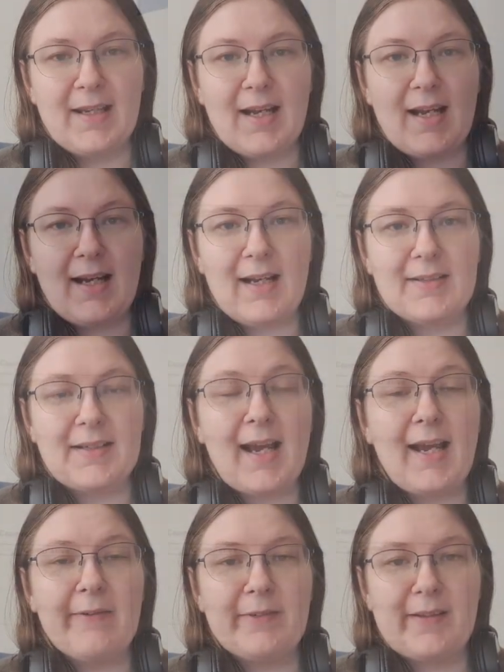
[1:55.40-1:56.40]
And
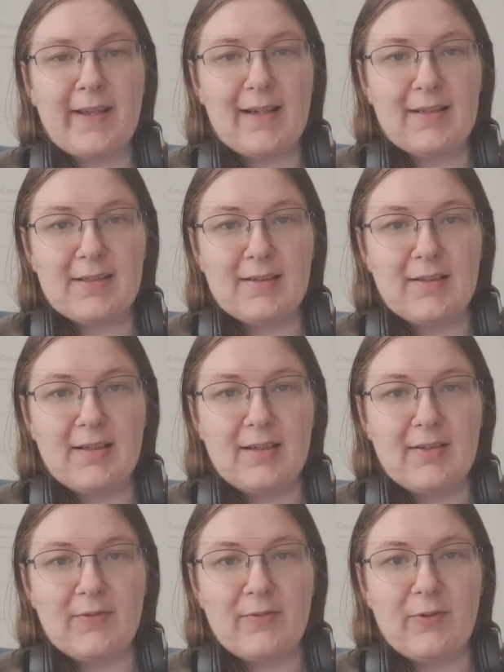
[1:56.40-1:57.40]
after that,
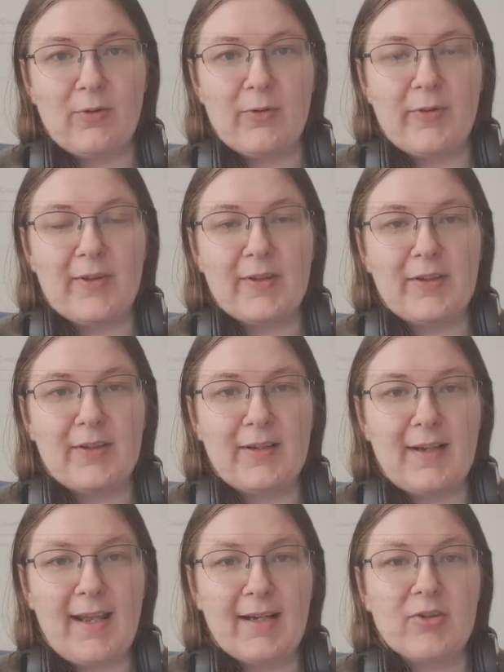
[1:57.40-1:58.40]
for the
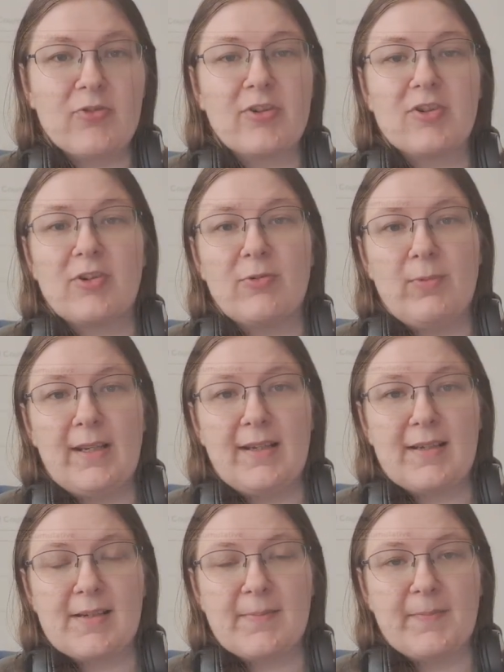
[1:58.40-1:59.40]
extra 2
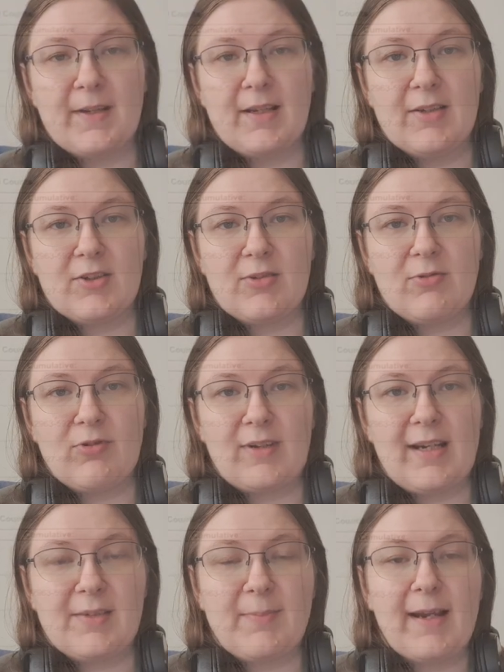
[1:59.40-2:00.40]
weeks to
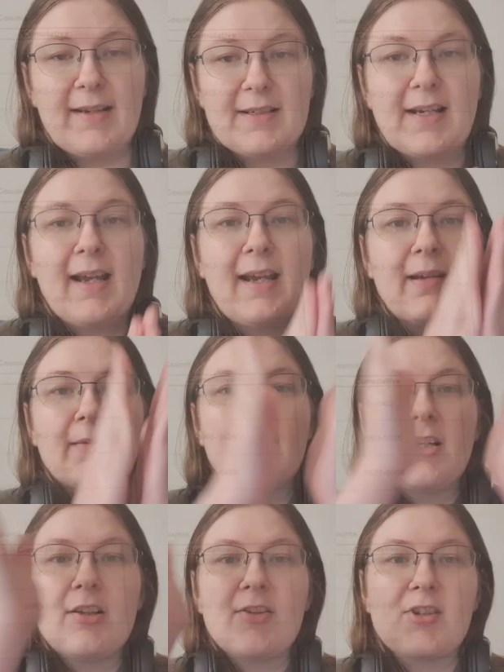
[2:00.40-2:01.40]
create my entire
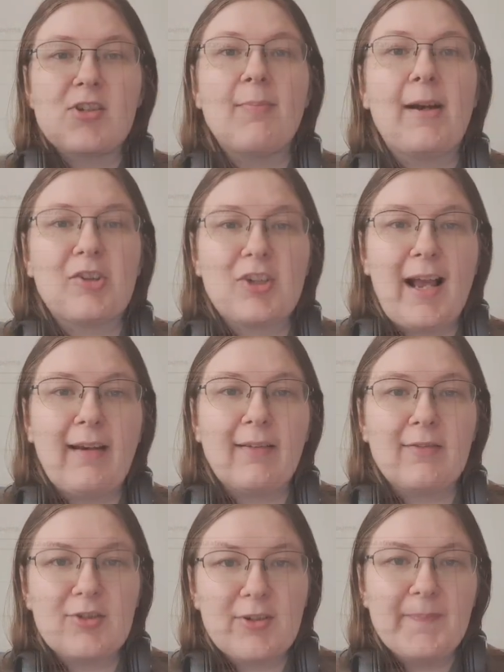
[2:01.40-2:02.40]
summer
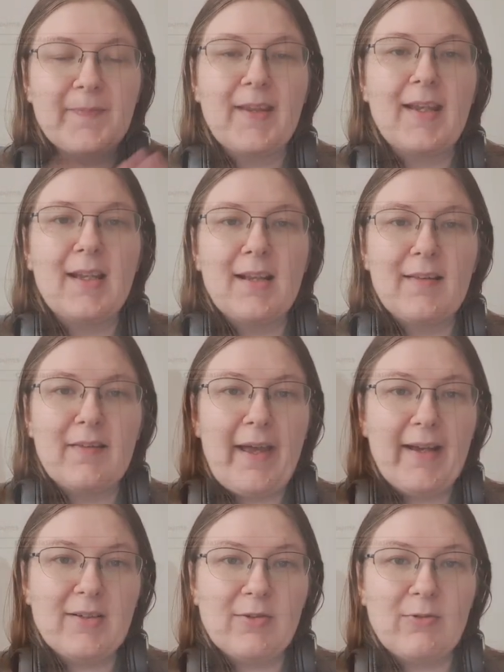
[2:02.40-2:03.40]
challenge,
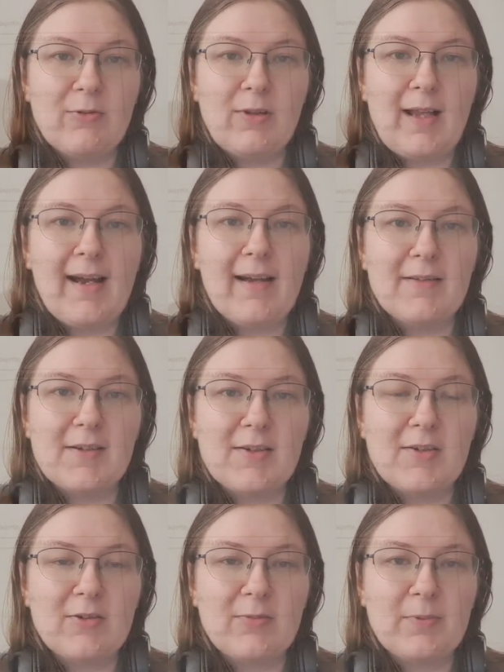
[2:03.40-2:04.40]
that all
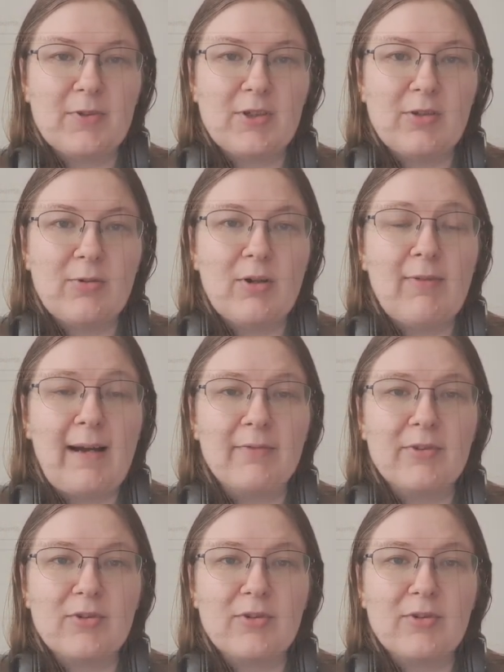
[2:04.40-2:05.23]
added up to around